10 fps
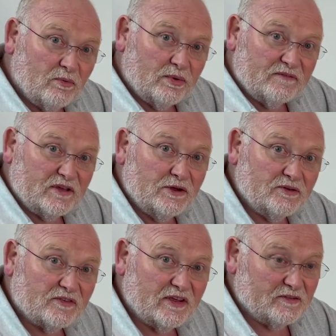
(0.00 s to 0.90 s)
We've
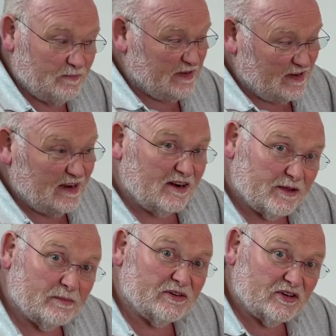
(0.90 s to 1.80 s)
used this particular
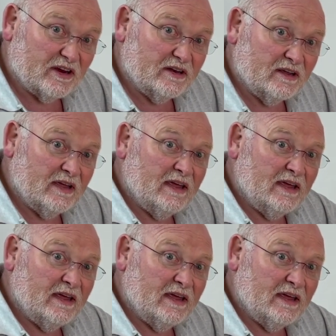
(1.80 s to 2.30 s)
machine